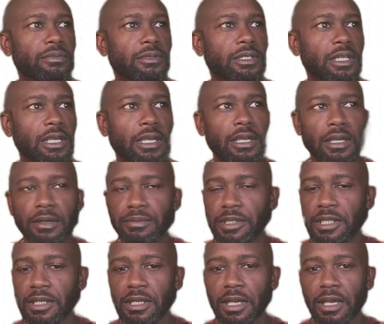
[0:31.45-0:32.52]
the
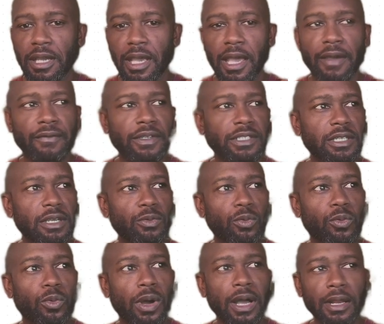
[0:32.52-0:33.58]
Obsidian Canvas,
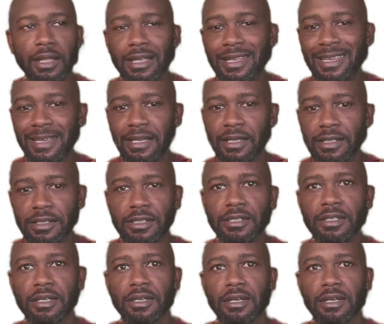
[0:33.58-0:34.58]
while it is,